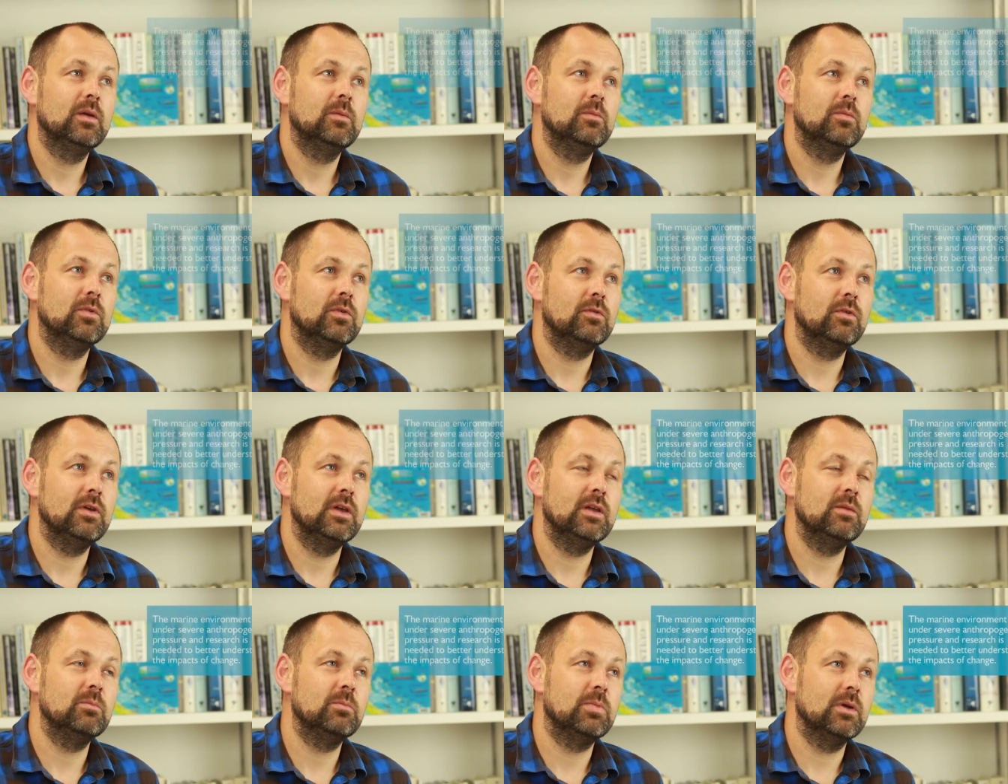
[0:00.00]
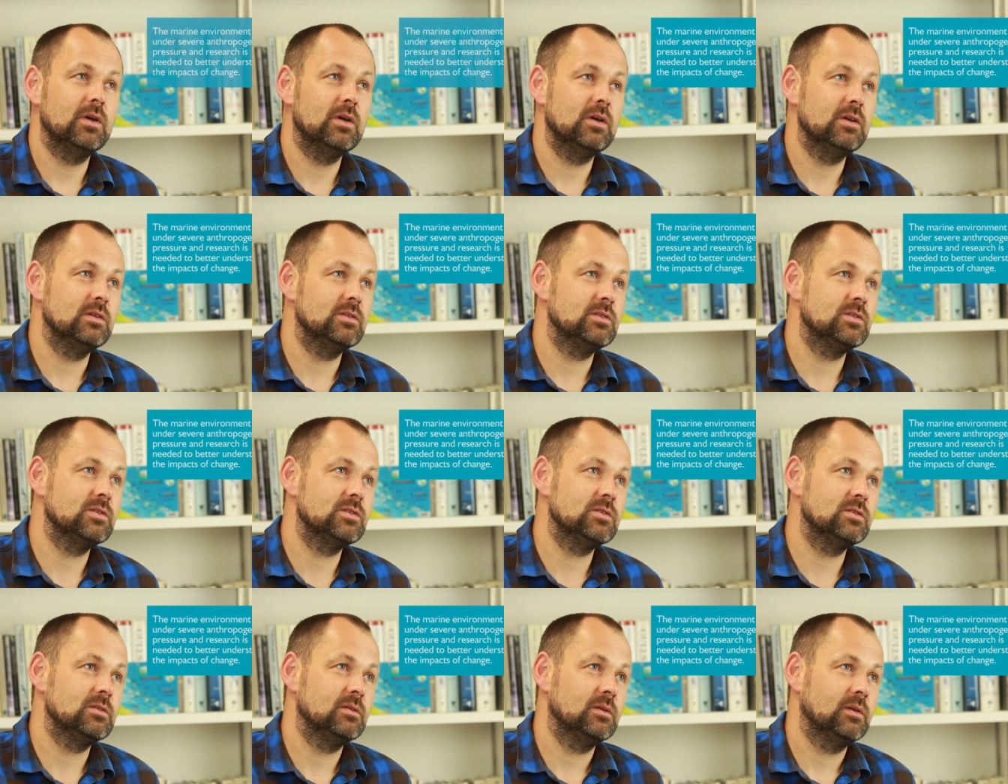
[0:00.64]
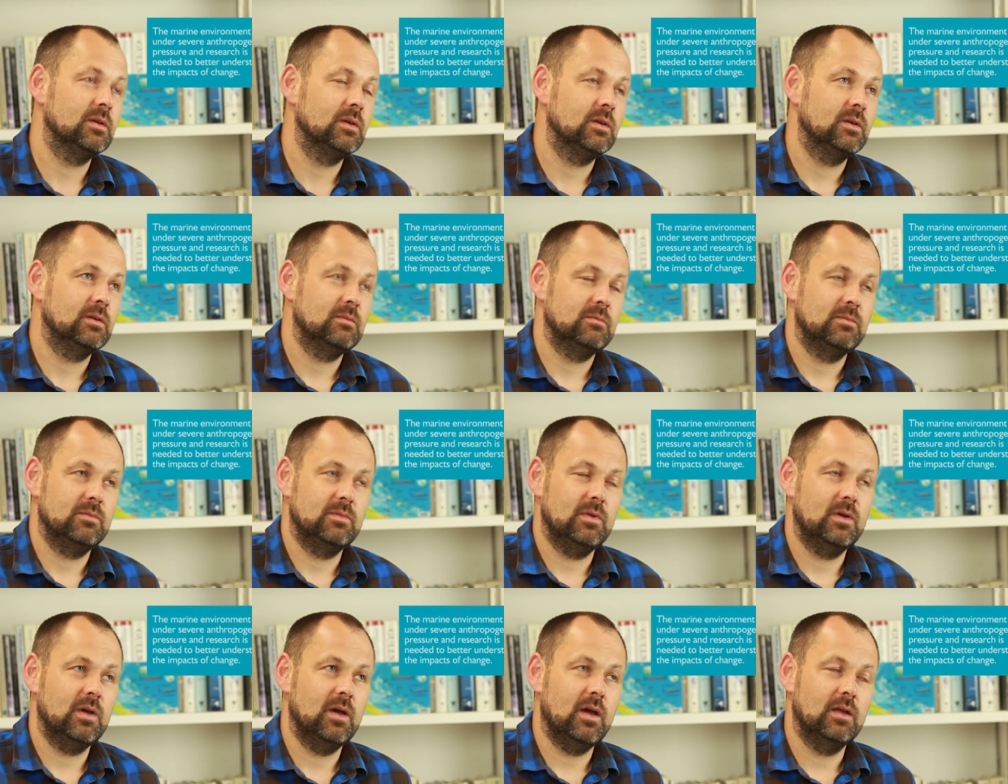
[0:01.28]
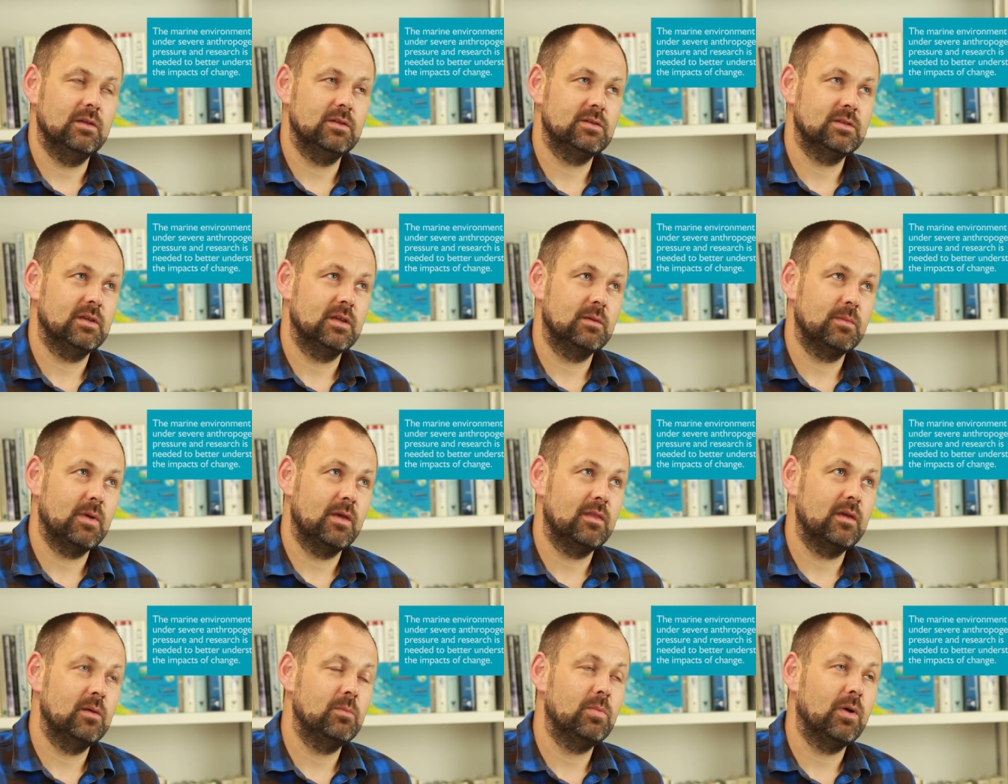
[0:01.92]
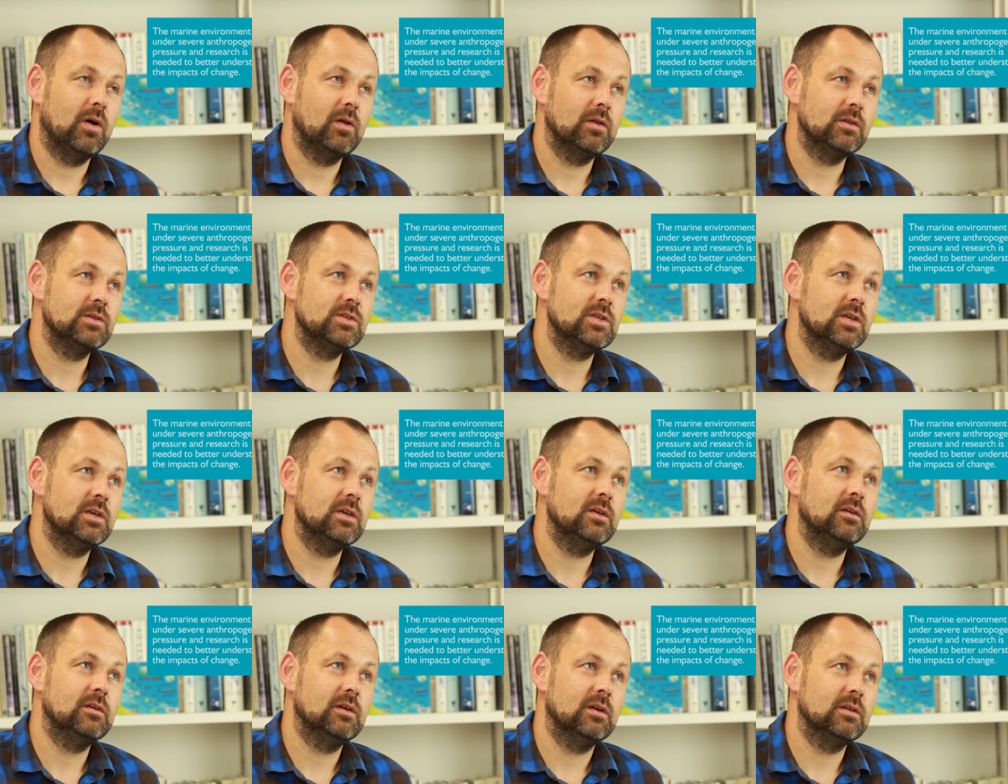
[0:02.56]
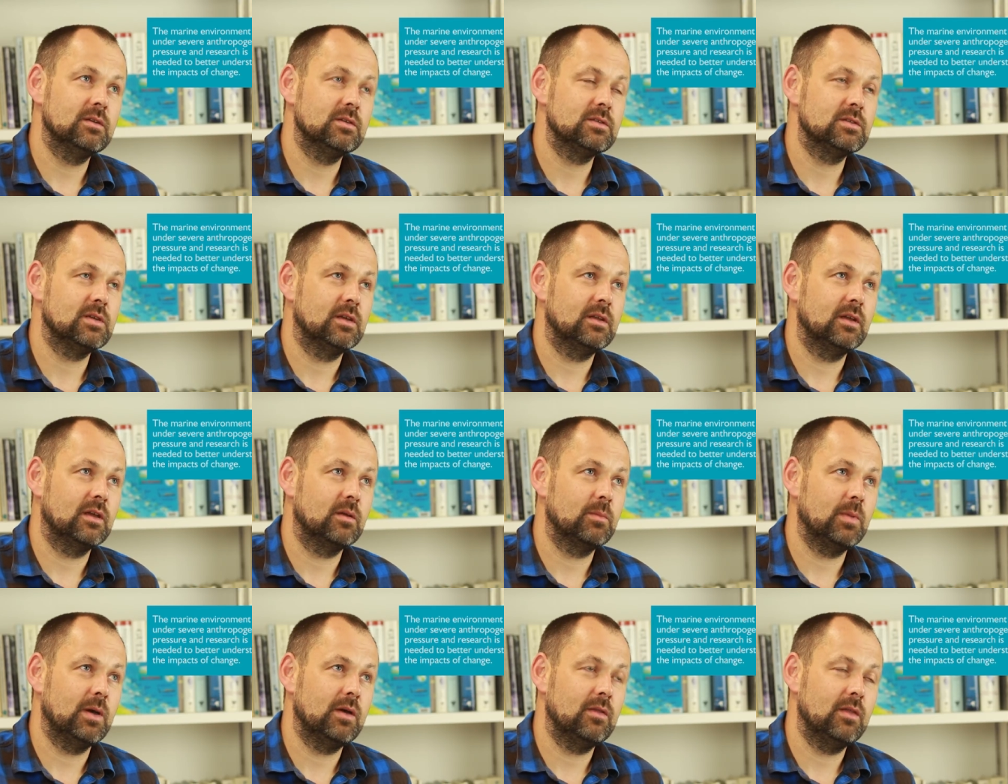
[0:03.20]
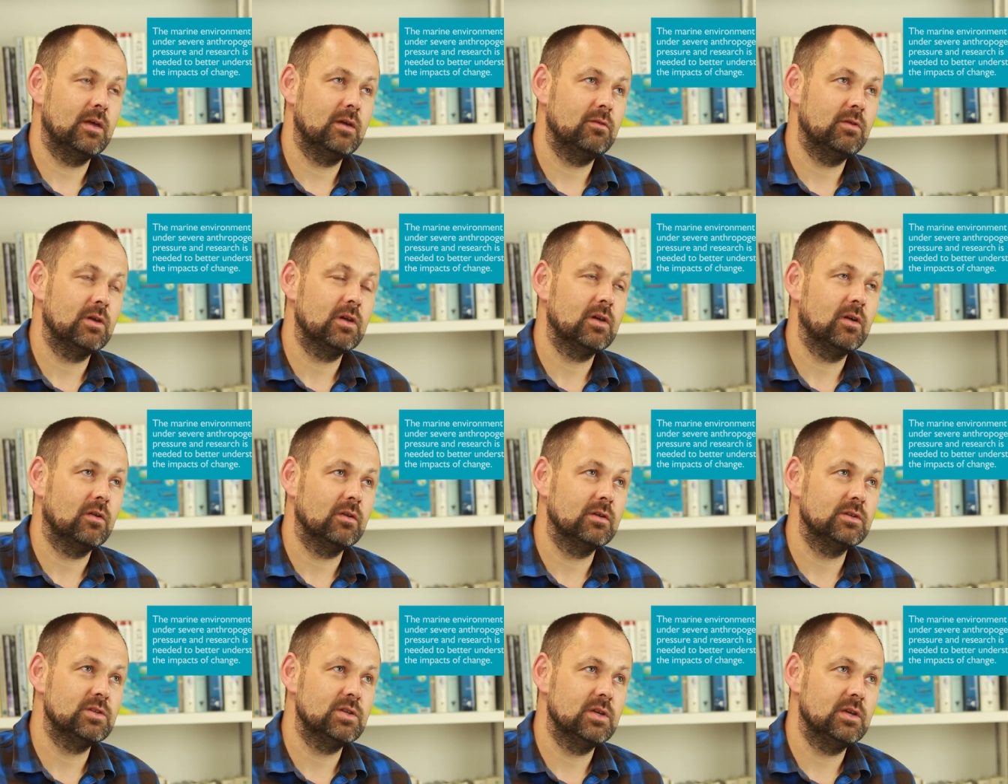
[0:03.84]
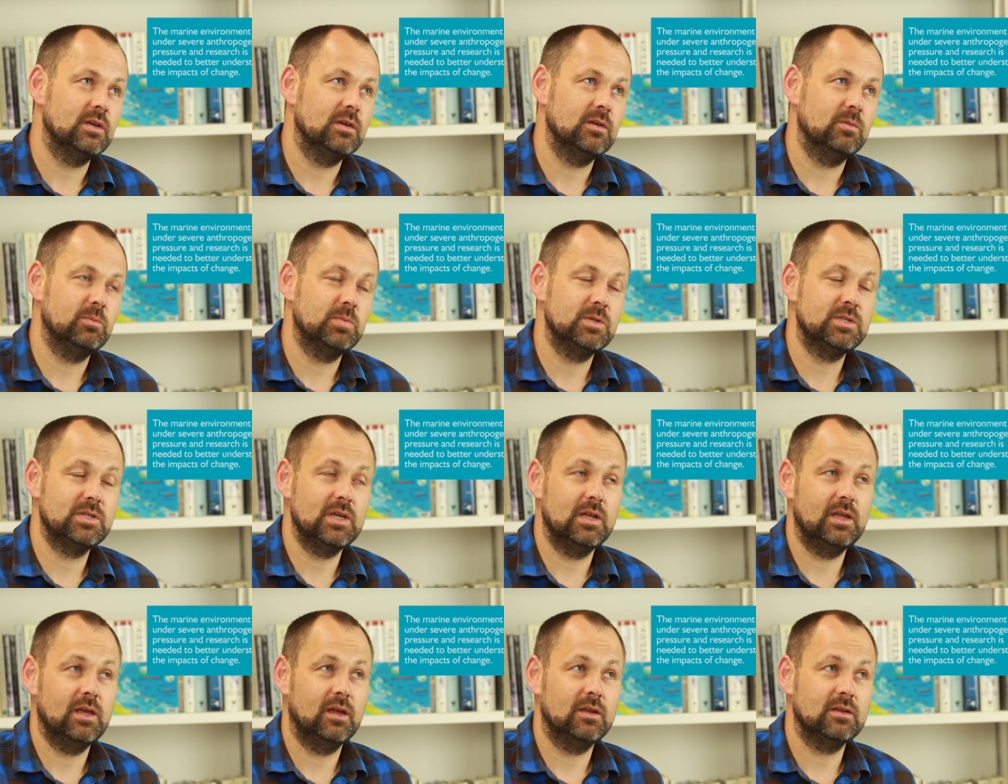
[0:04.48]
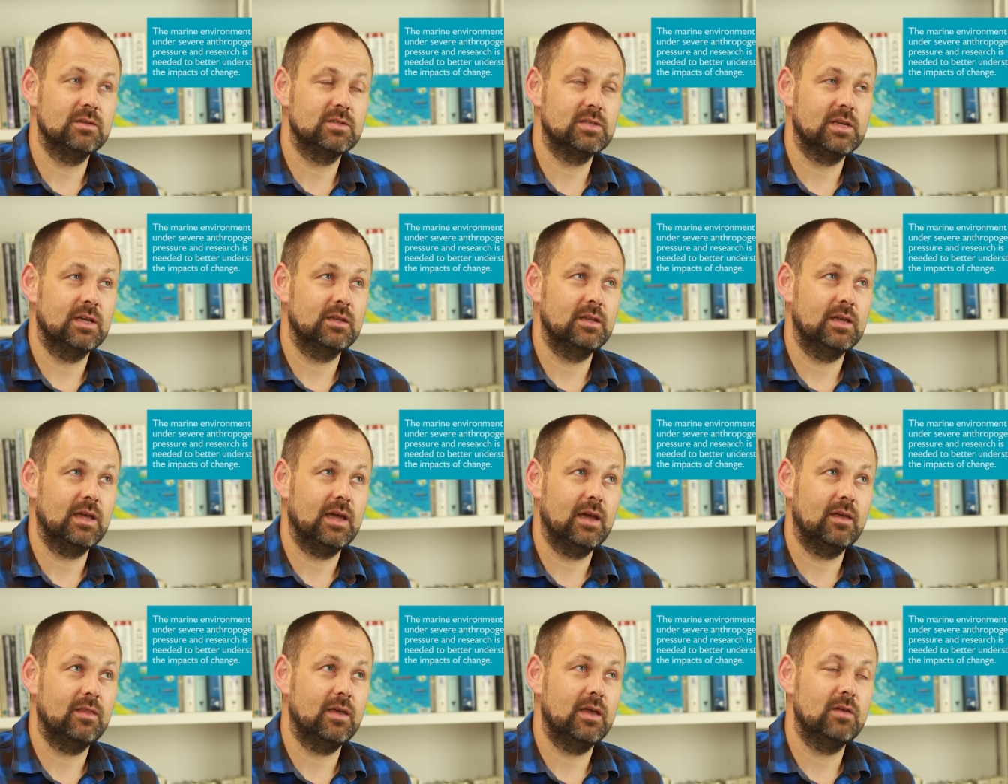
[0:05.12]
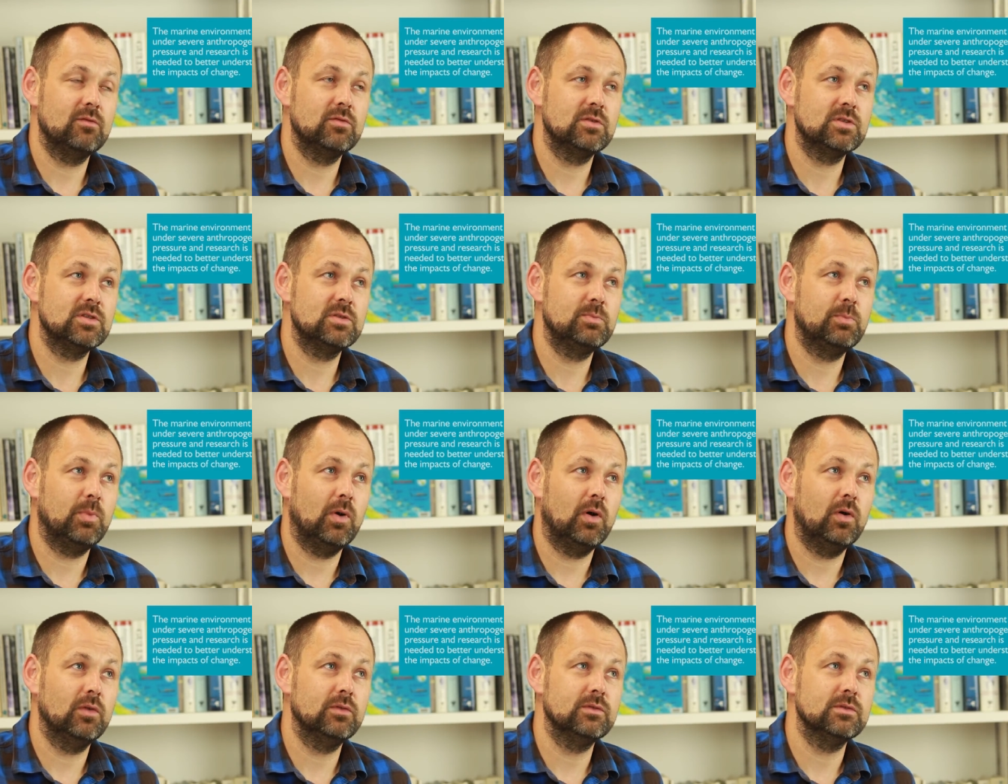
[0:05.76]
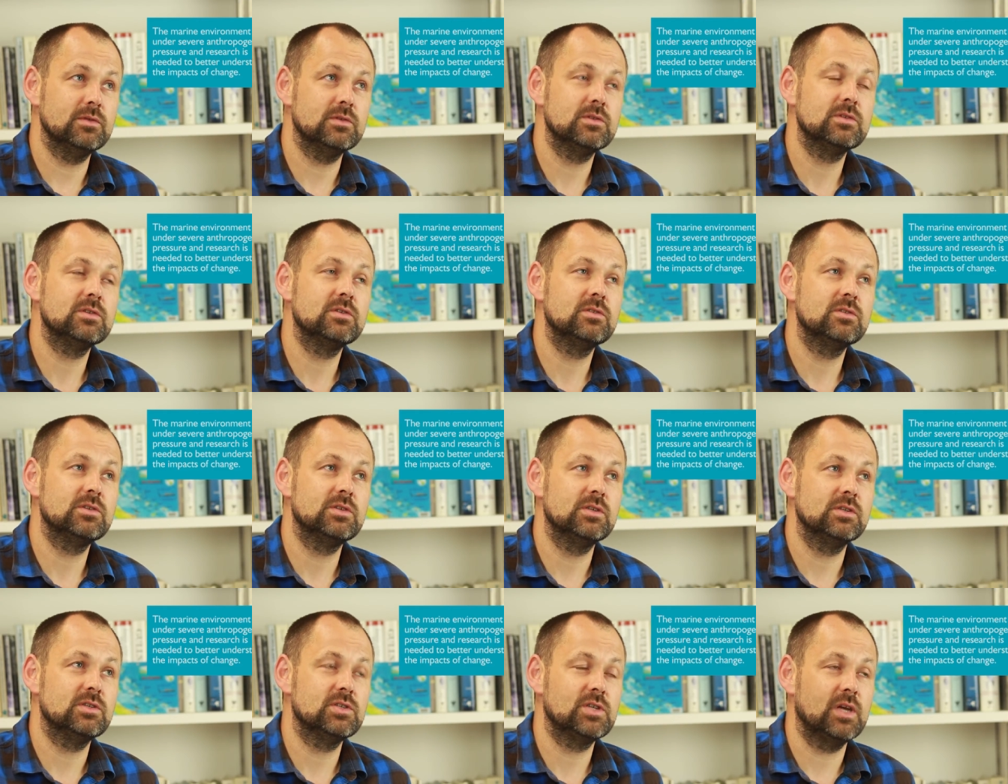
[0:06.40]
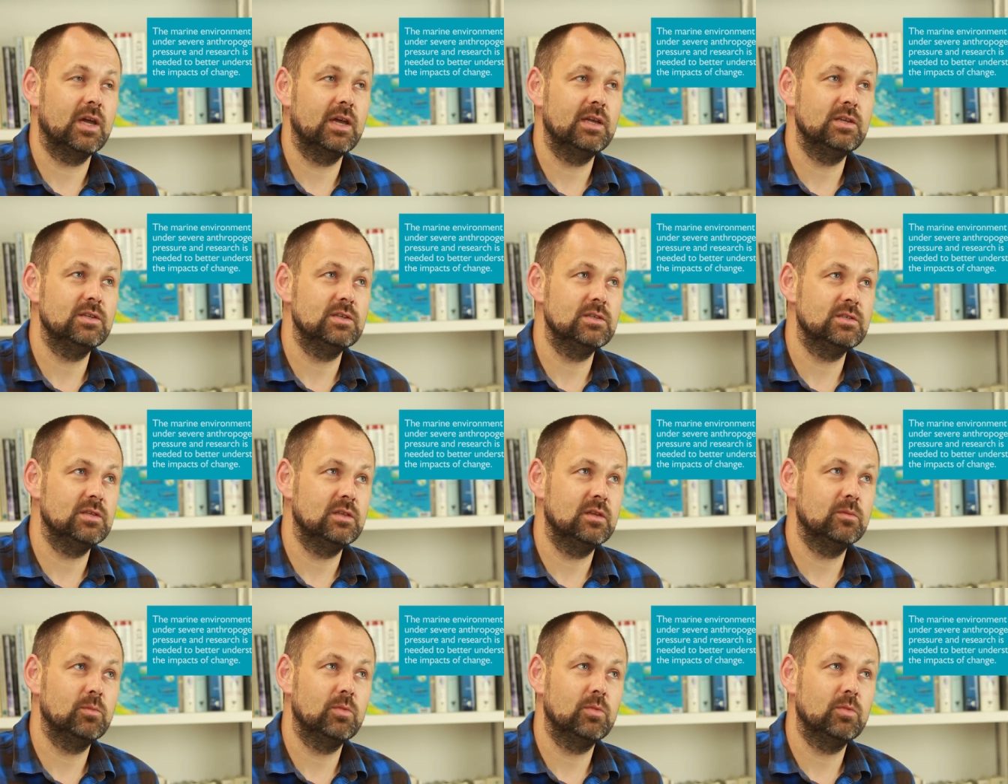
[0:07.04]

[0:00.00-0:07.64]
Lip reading: marine birds, understanding about their biology, understanding about their ecology, and particularly understanding how they respond to changes in the